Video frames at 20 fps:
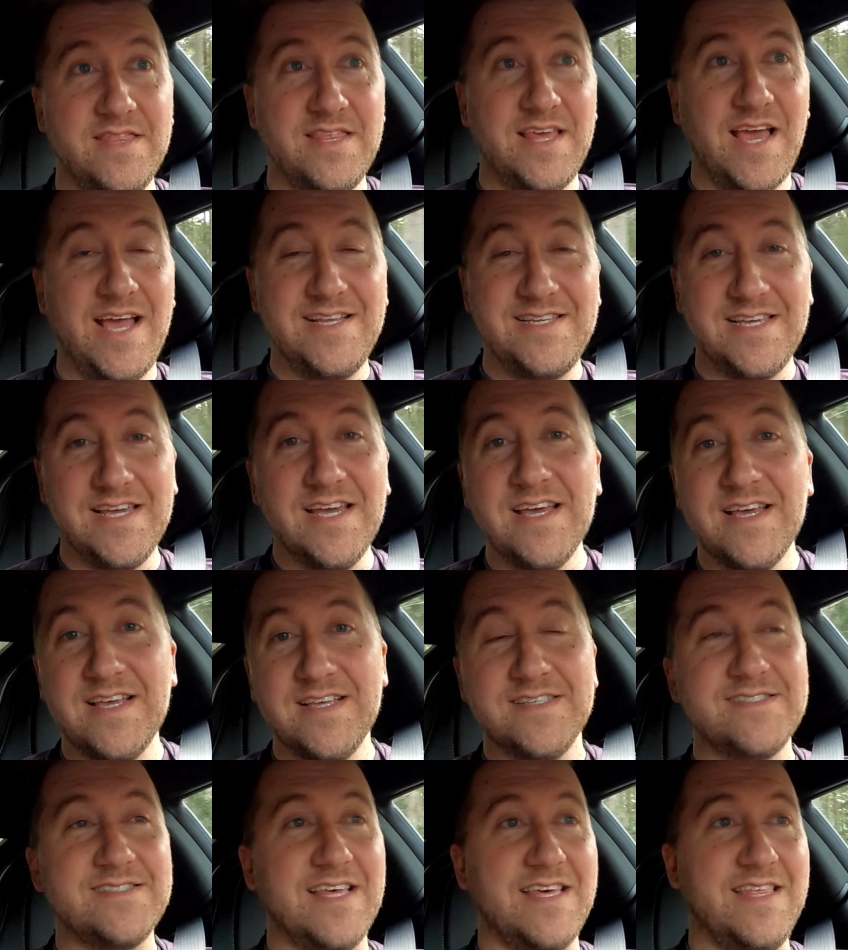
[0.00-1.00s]
The idea
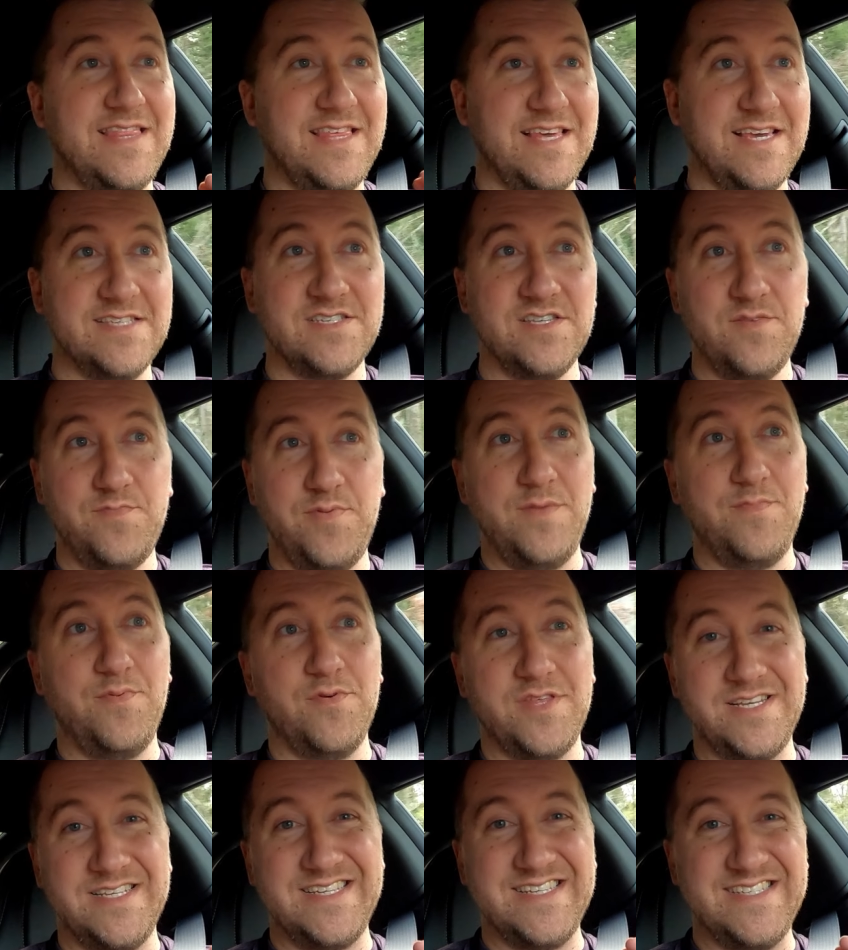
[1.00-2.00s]
is that these are the people
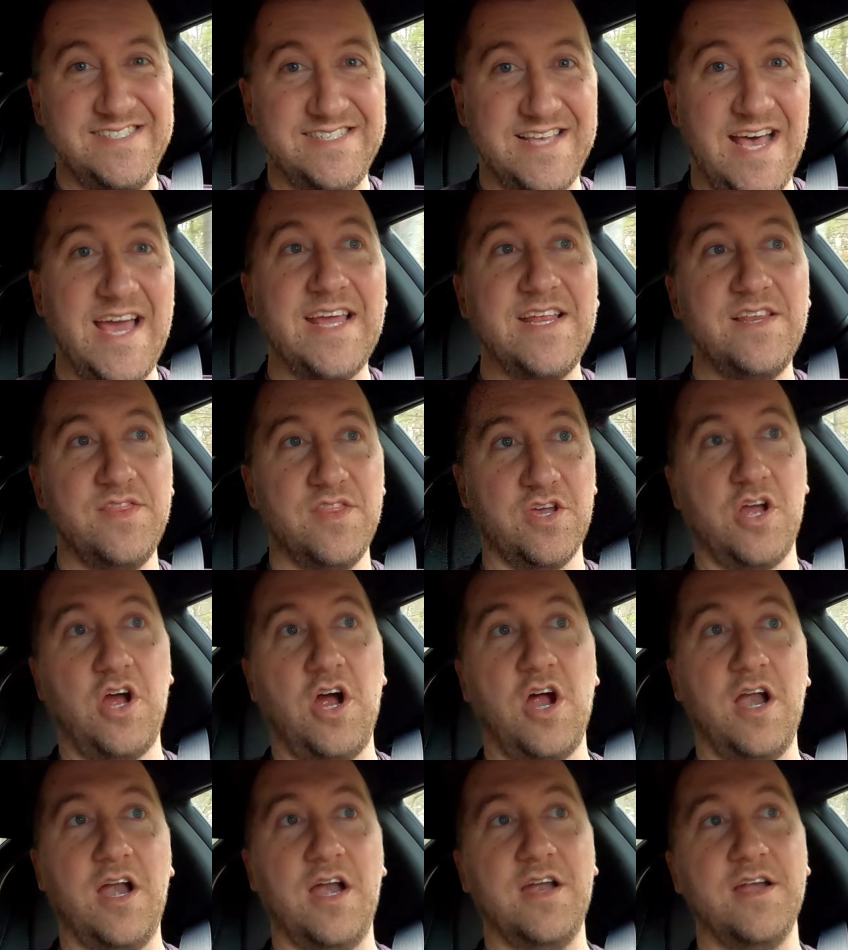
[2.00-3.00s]
that designed the
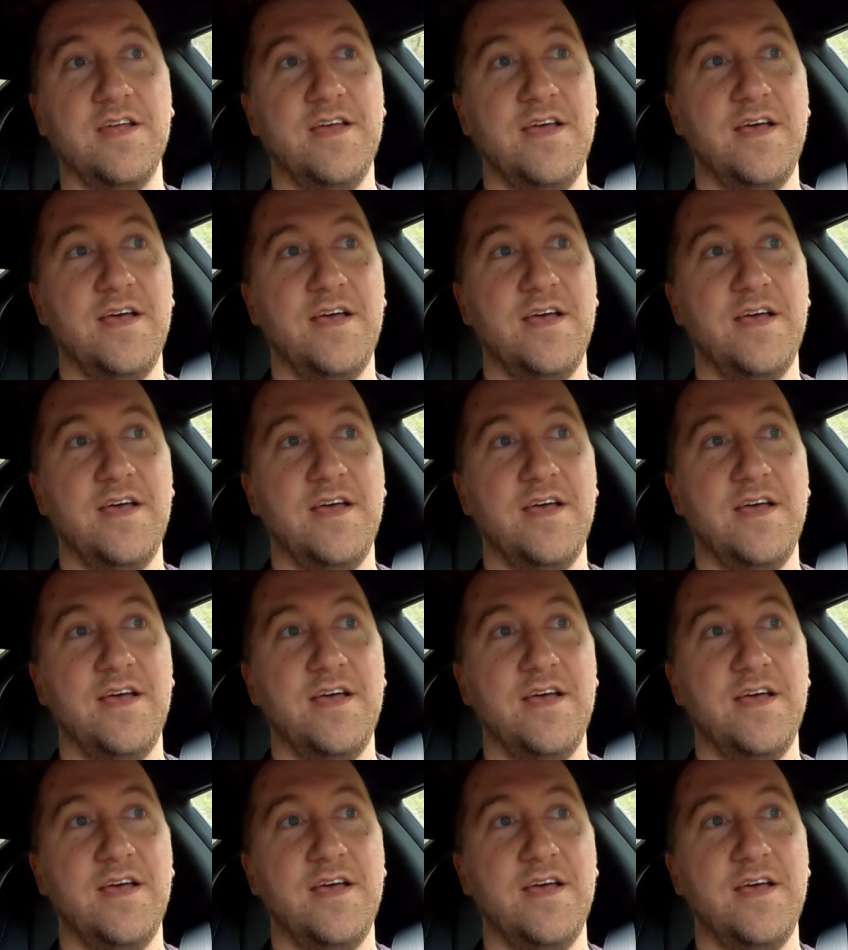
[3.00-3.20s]
car.